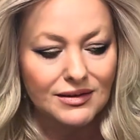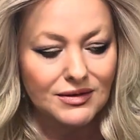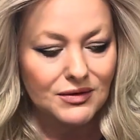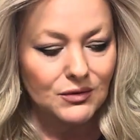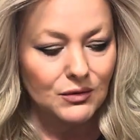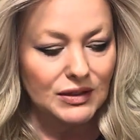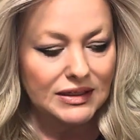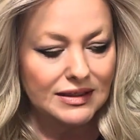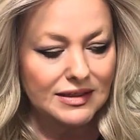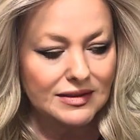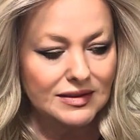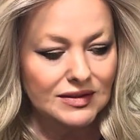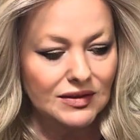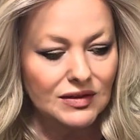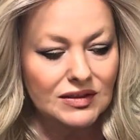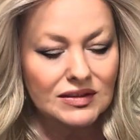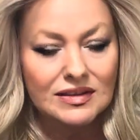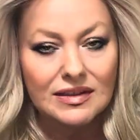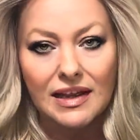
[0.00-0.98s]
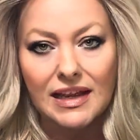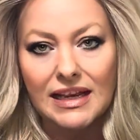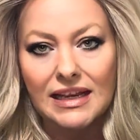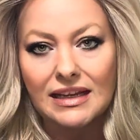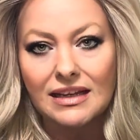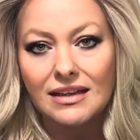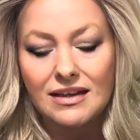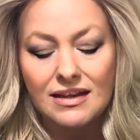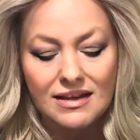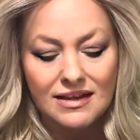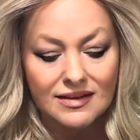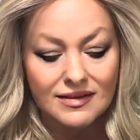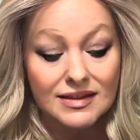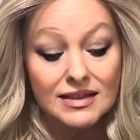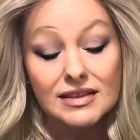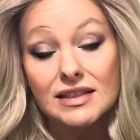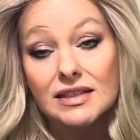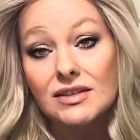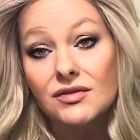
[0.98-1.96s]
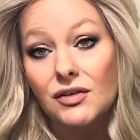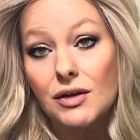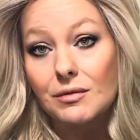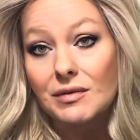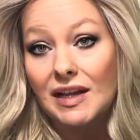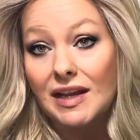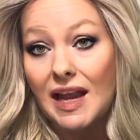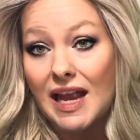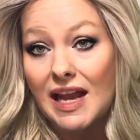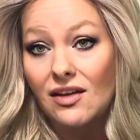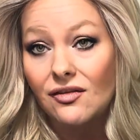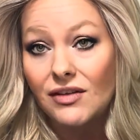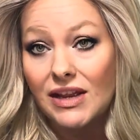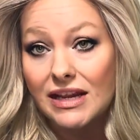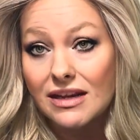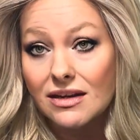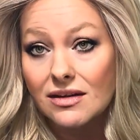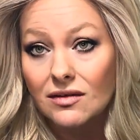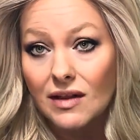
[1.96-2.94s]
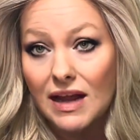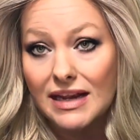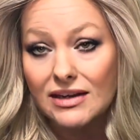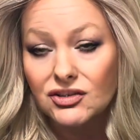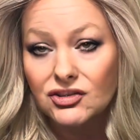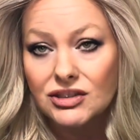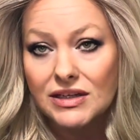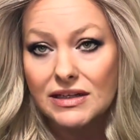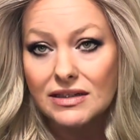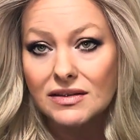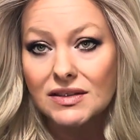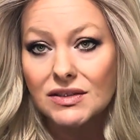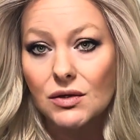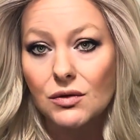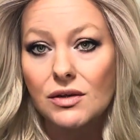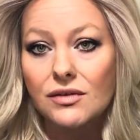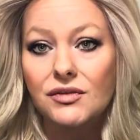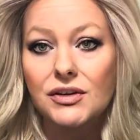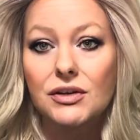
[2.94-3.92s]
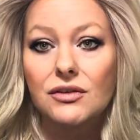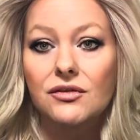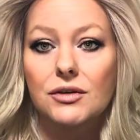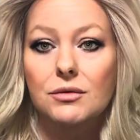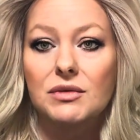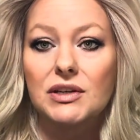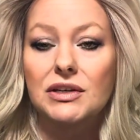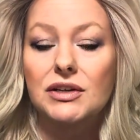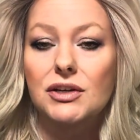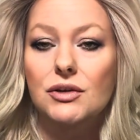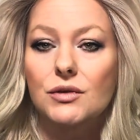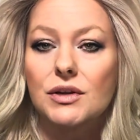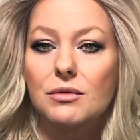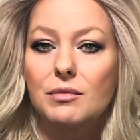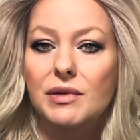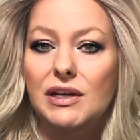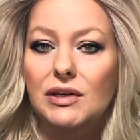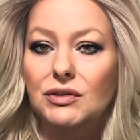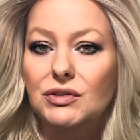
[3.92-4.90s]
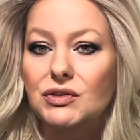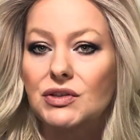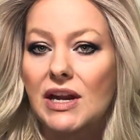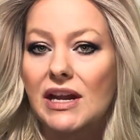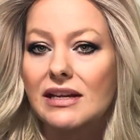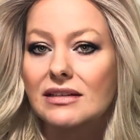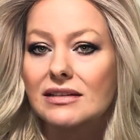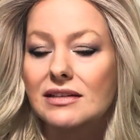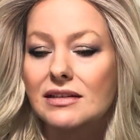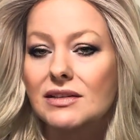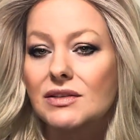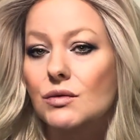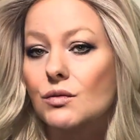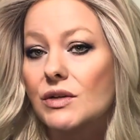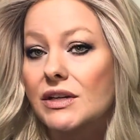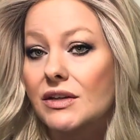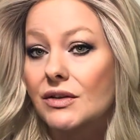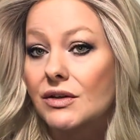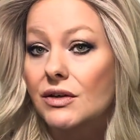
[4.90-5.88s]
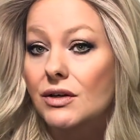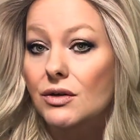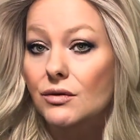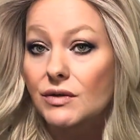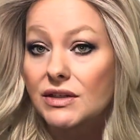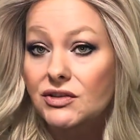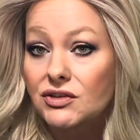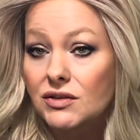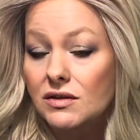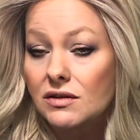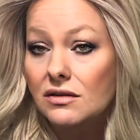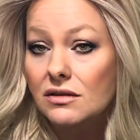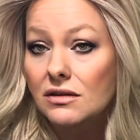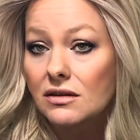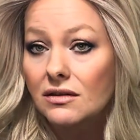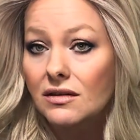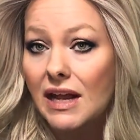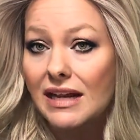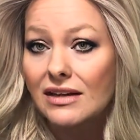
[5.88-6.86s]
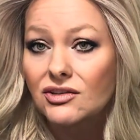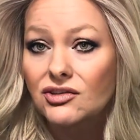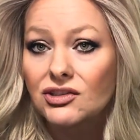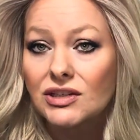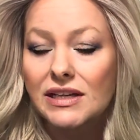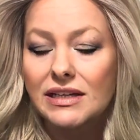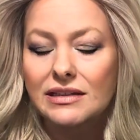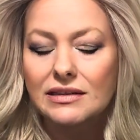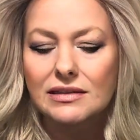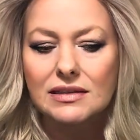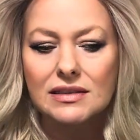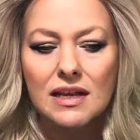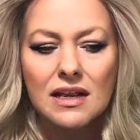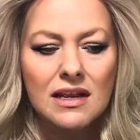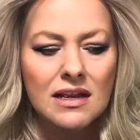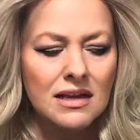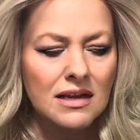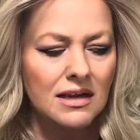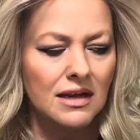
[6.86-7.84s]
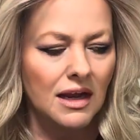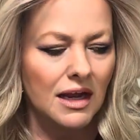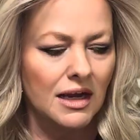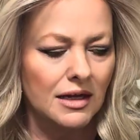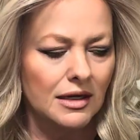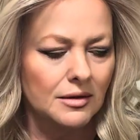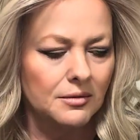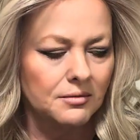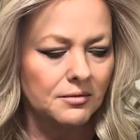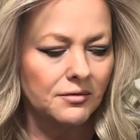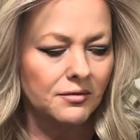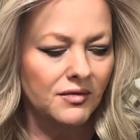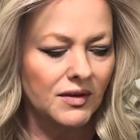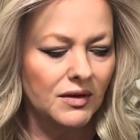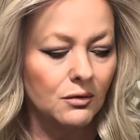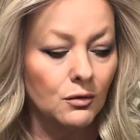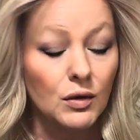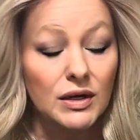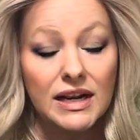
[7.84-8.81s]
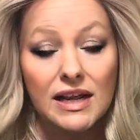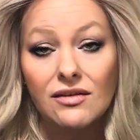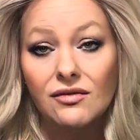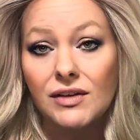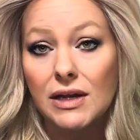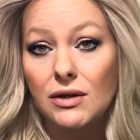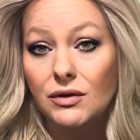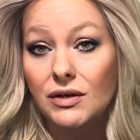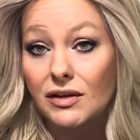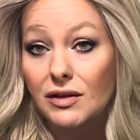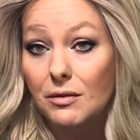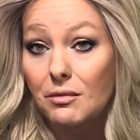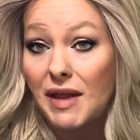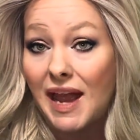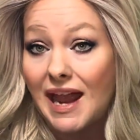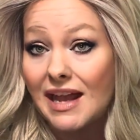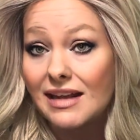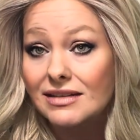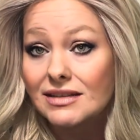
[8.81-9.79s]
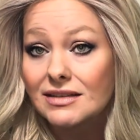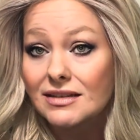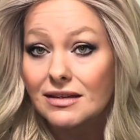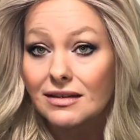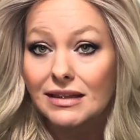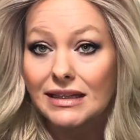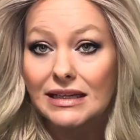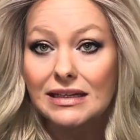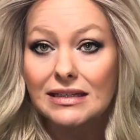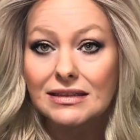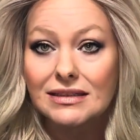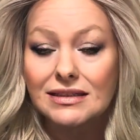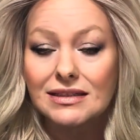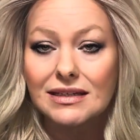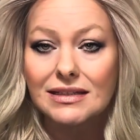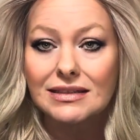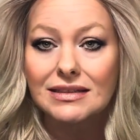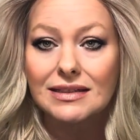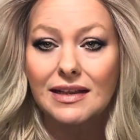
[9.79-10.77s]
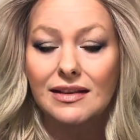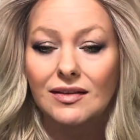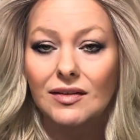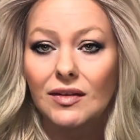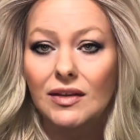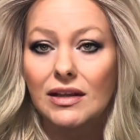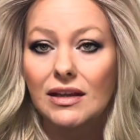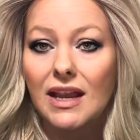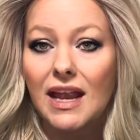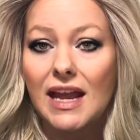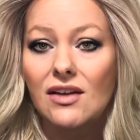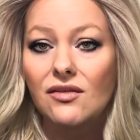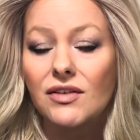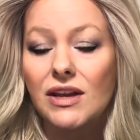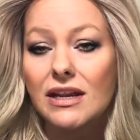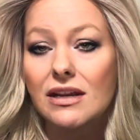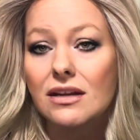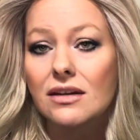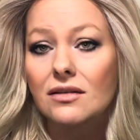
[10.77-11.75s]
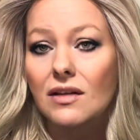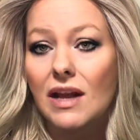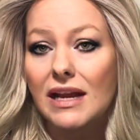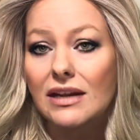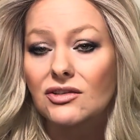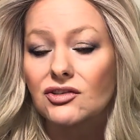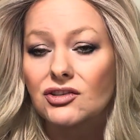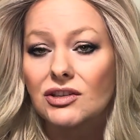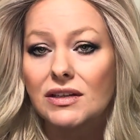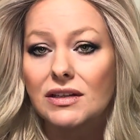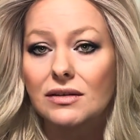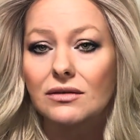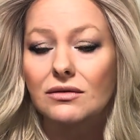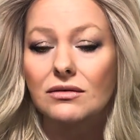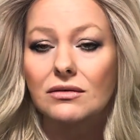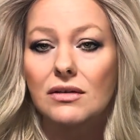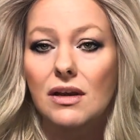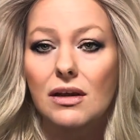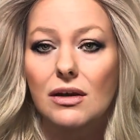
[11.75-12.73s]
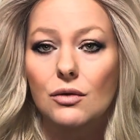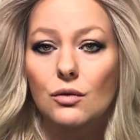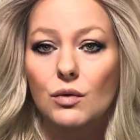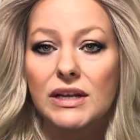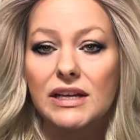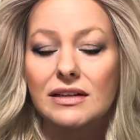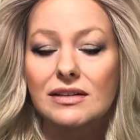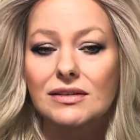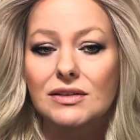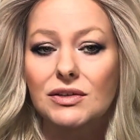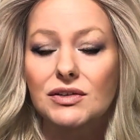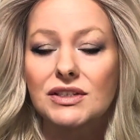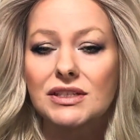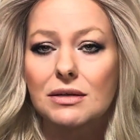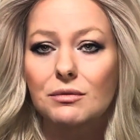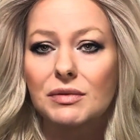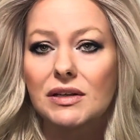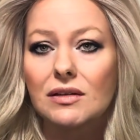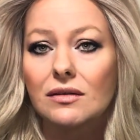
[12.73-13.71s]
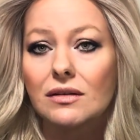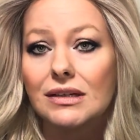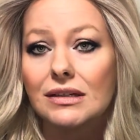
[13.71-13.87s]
what this looks like. This is from the Cafe collection, so if you're familiar with Belle Tress, it's one of their original collections. What I found in the past, at least, is that the Cafe collection wigs are typically